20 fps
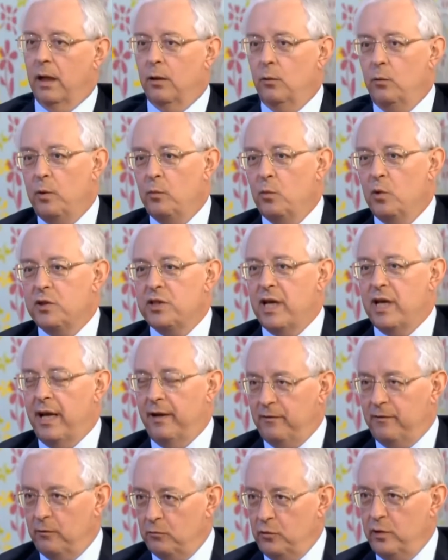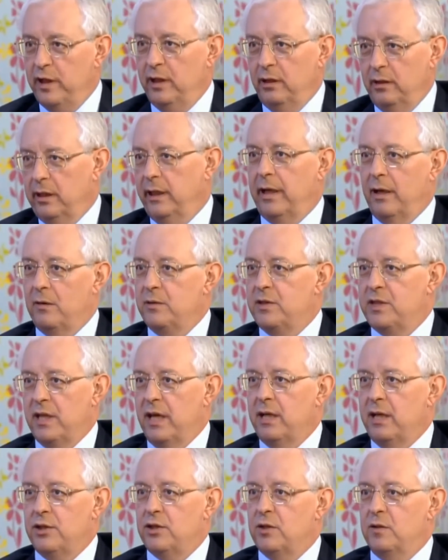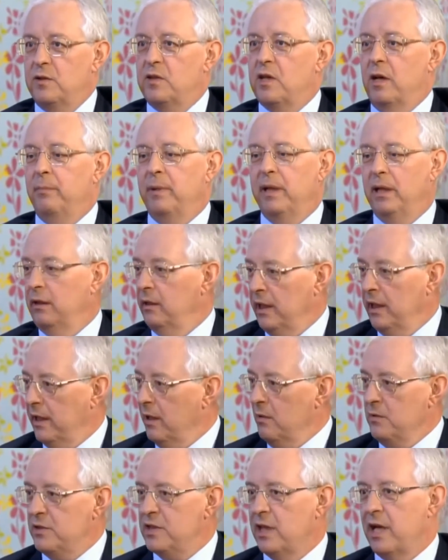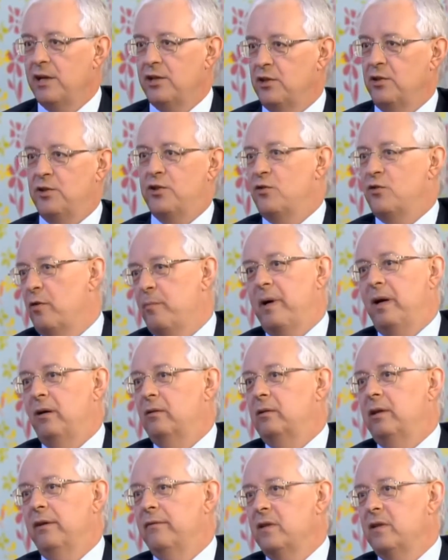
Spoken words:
No, we want to have real negotiations. I mean, negotiations are about